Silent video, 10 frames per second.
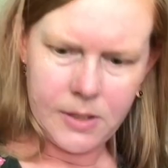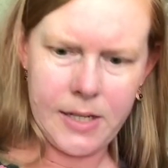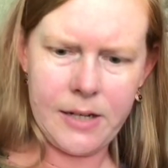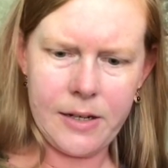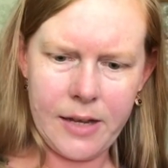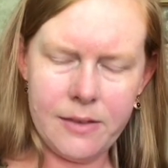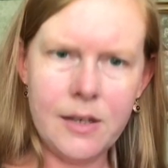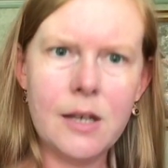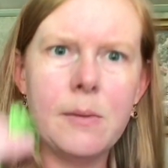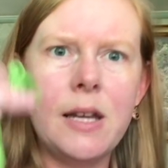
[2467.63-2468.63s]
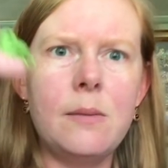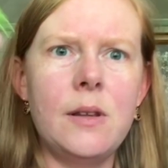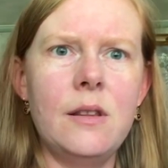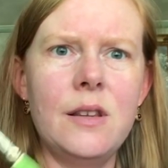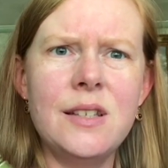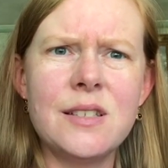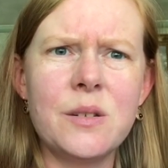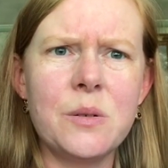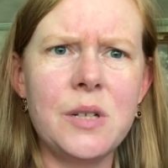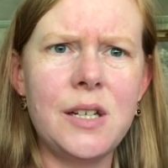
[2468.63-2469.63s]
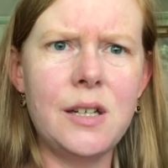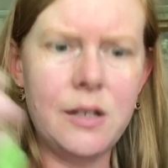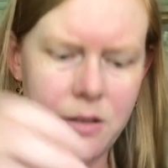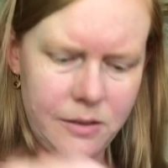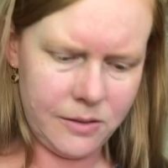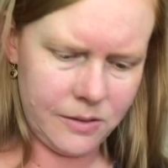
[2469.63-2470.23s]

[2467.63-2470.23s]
I think it might have been this green,